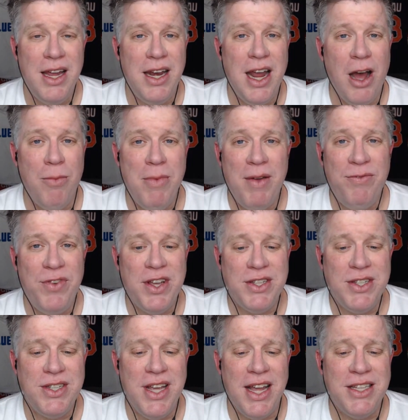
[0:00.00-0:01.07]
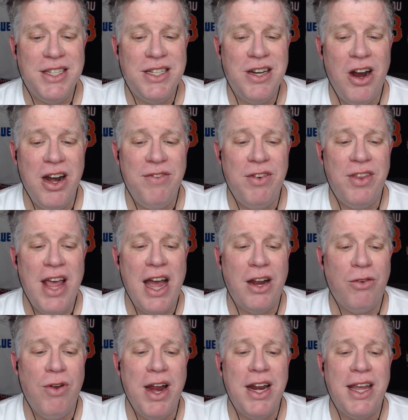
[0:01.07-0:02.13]
Now, Memphis, it's not even
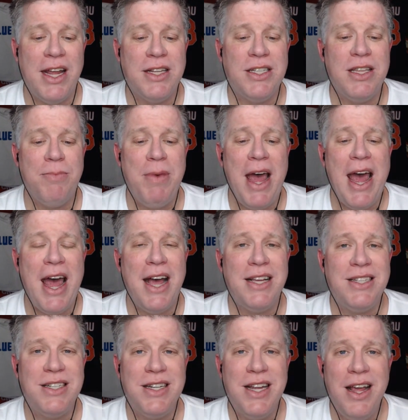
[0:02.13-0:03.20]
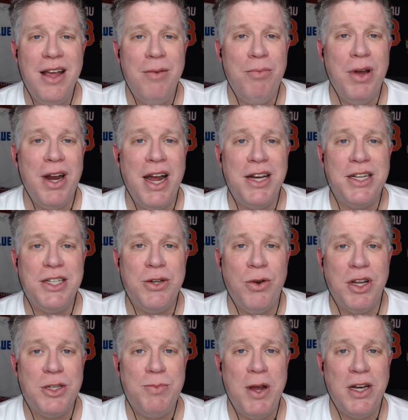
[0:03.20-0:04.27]
that great against the pass, but I just
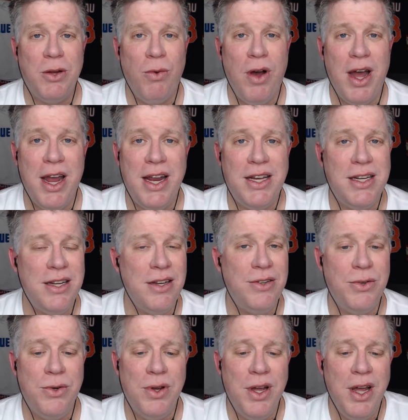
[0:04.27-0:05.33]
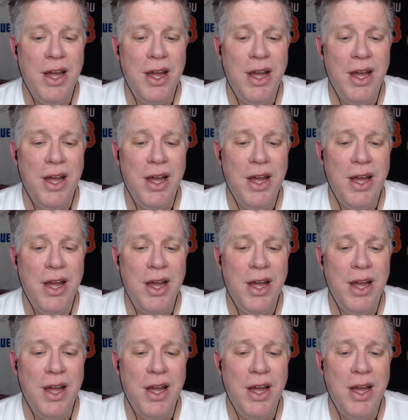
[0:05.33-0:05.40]
don't expect Hawaii to,